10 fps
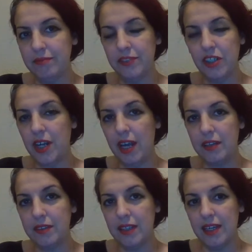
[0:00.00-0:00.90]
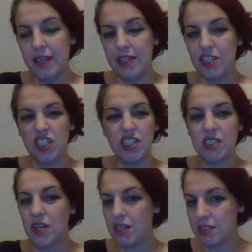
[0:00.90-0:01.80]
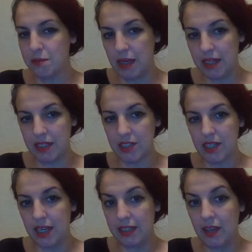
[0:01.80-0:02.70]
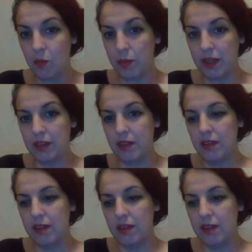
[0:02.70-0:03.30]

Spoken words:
They're not. She just talks about it. She can't help it.